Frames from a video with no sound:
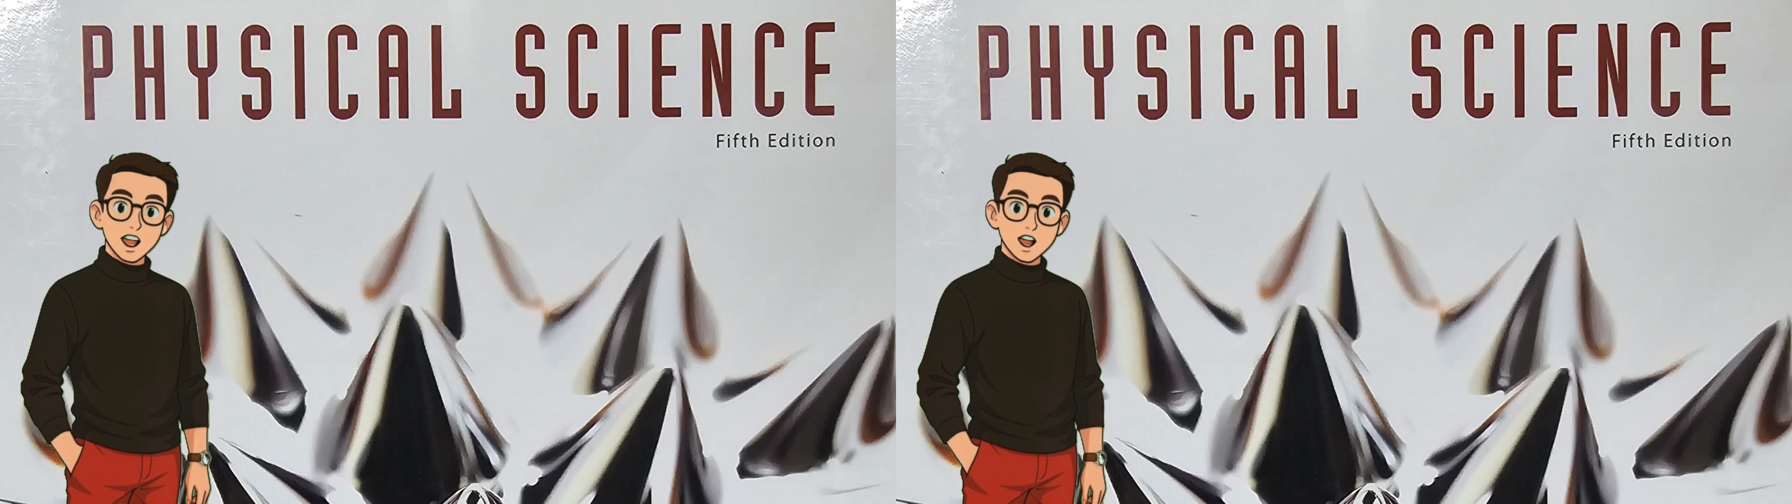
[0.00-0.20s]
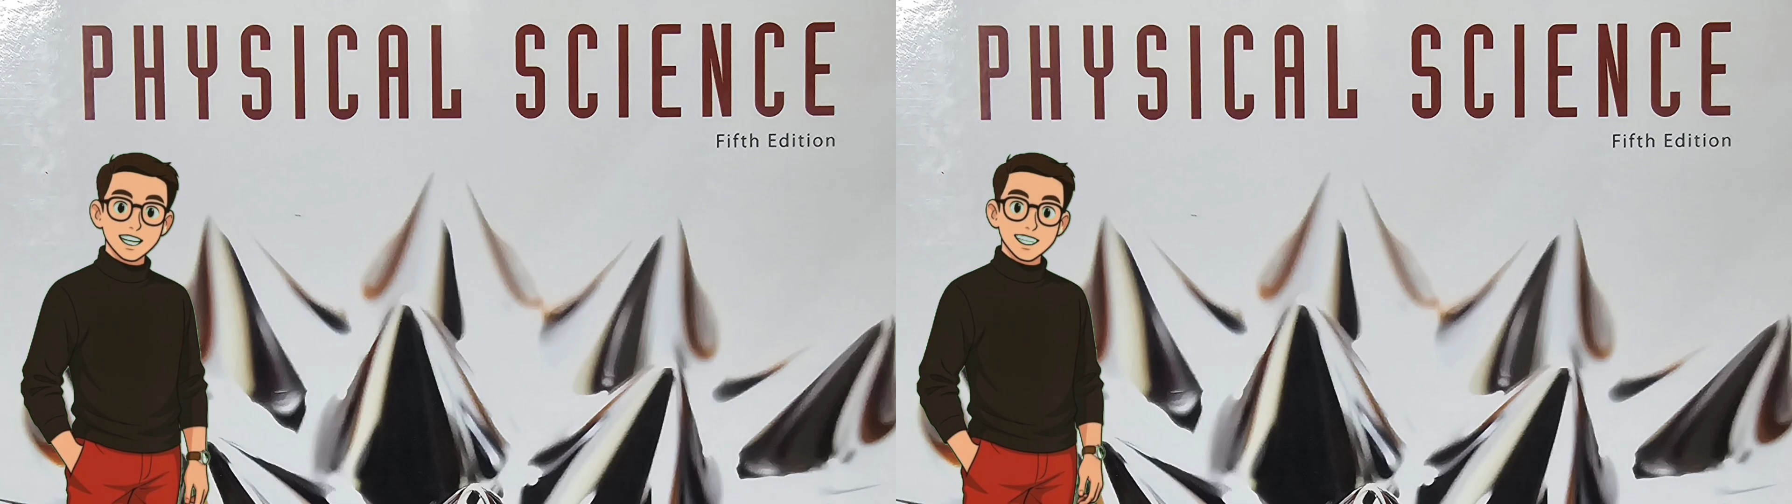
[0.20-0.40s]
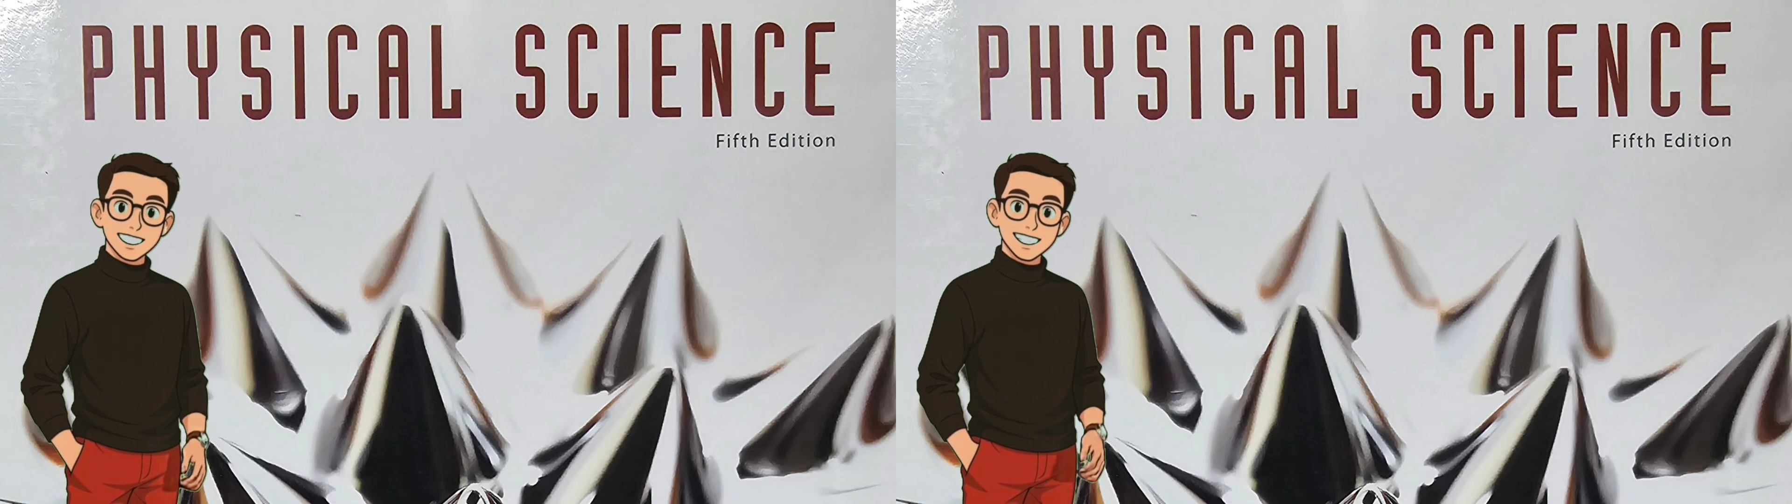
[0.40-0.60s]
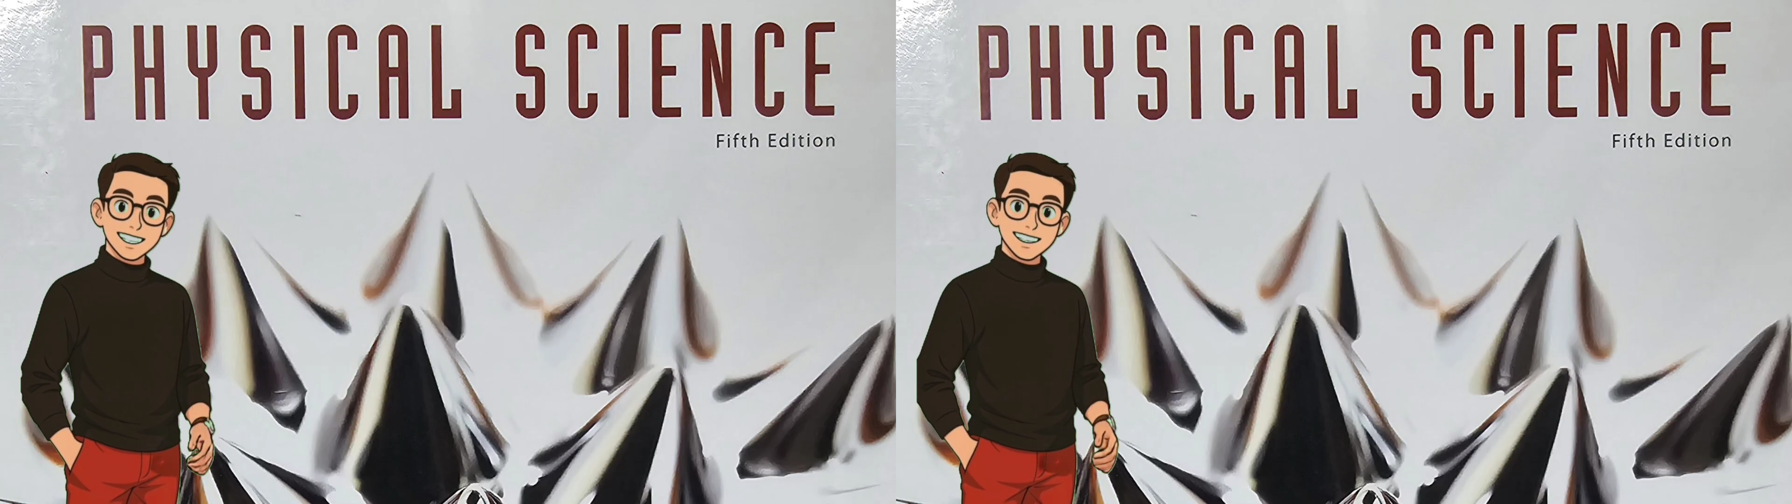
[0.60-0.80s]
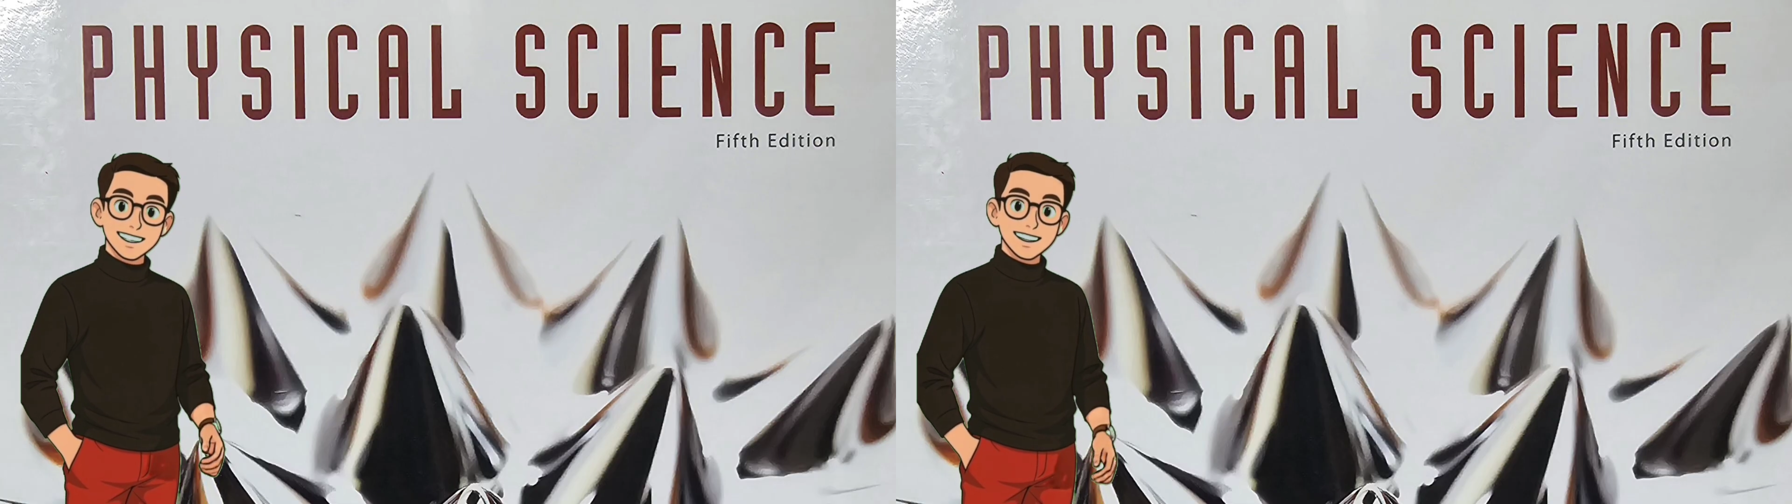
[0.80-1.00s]
back to
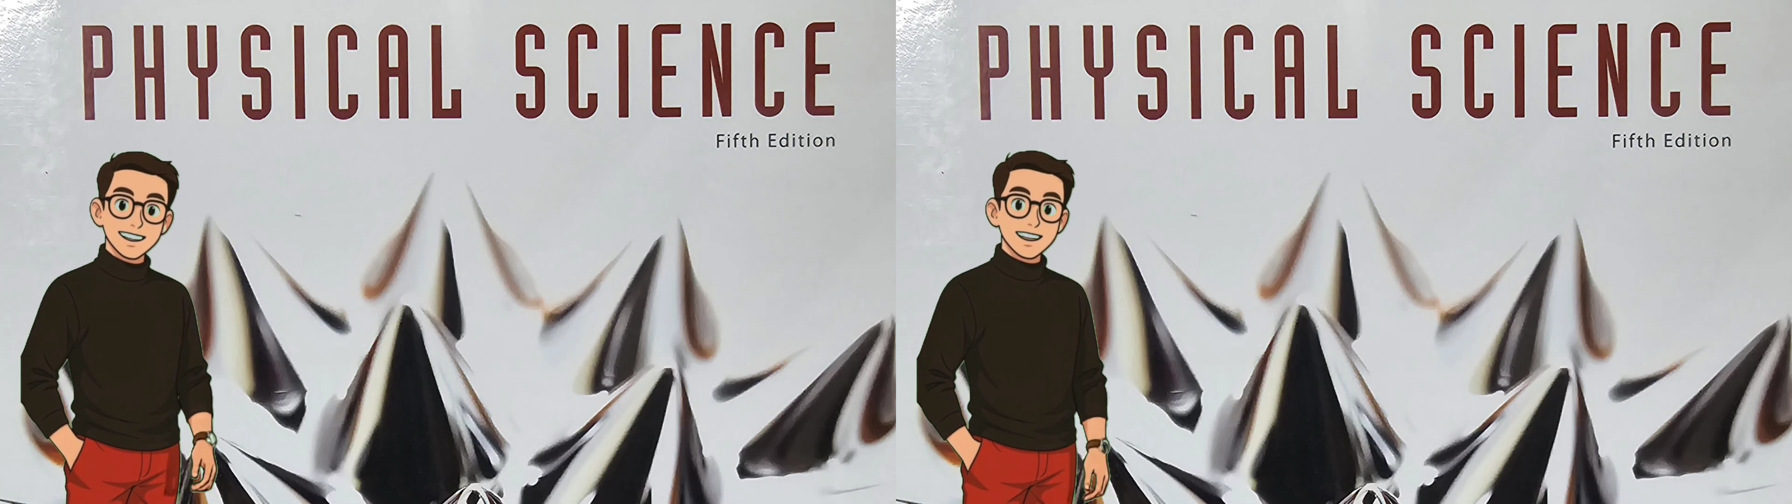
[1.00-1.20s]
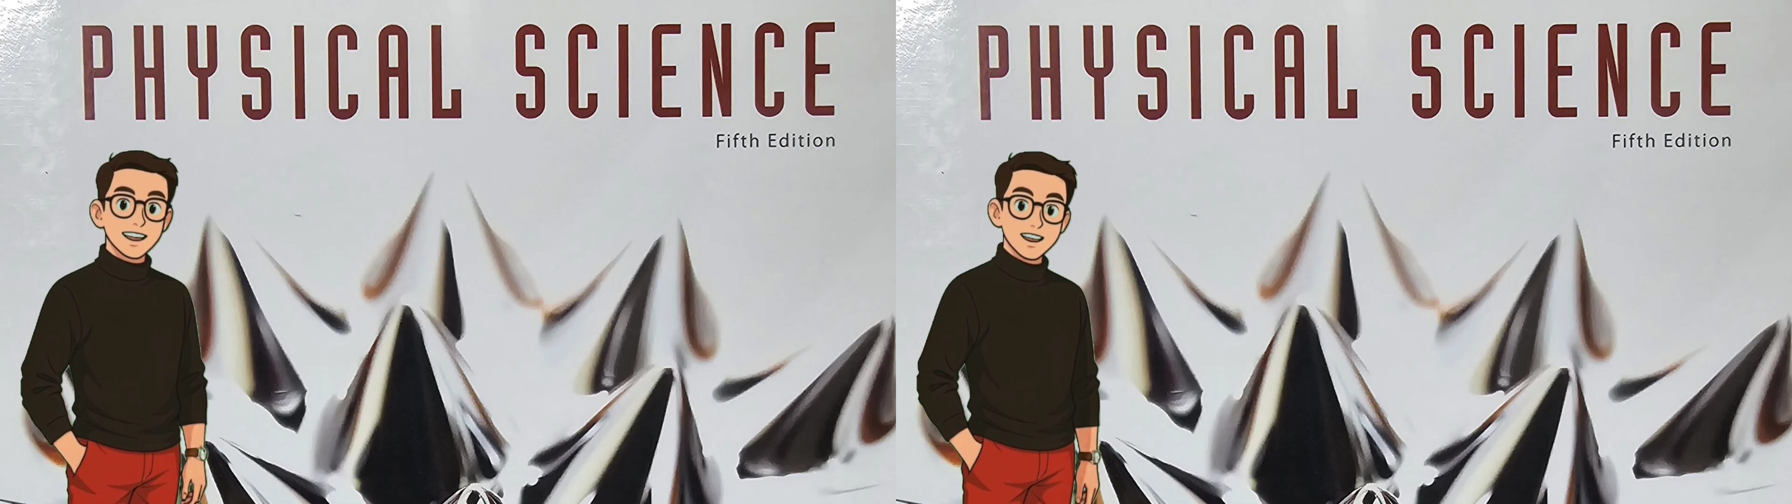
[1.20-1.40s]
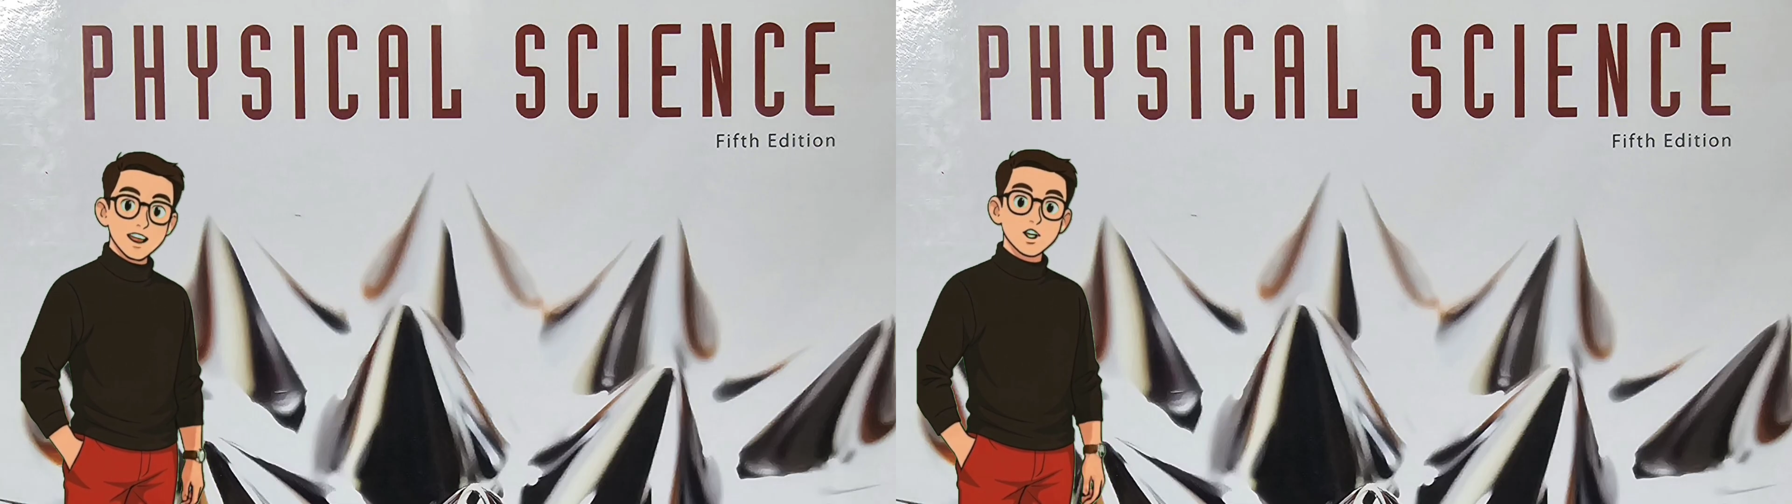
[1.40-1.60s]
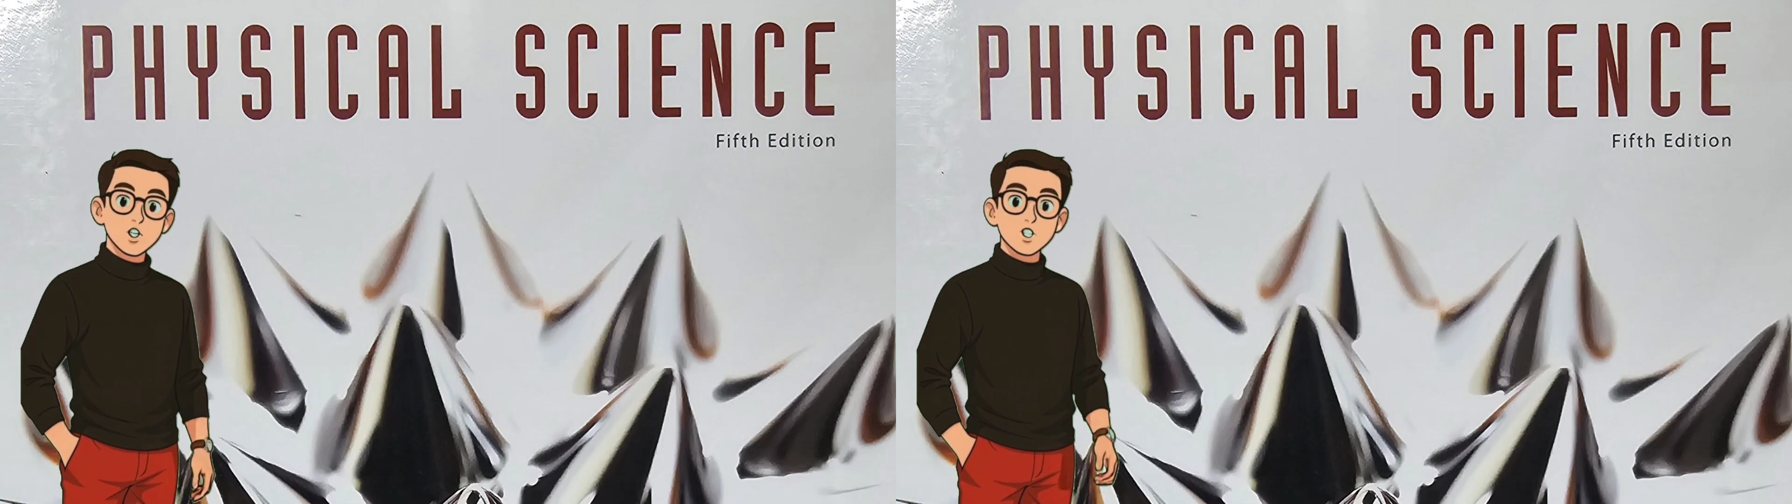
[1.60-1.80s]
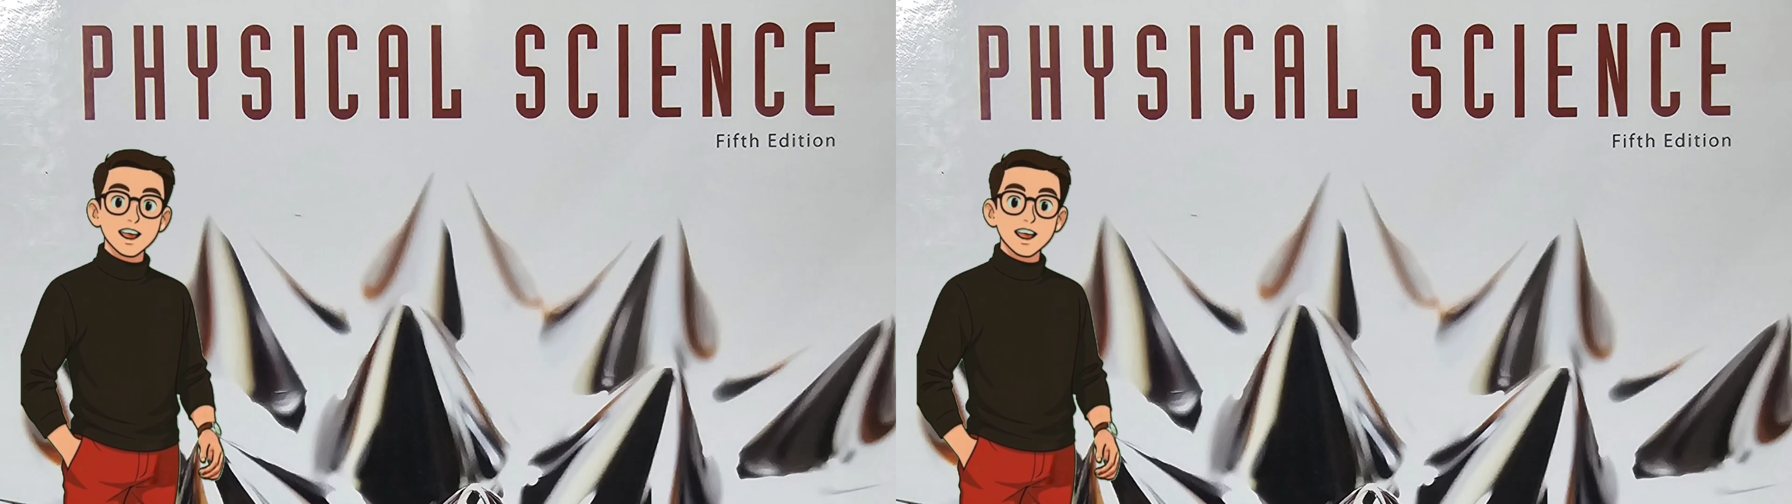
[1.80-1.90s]
potential energy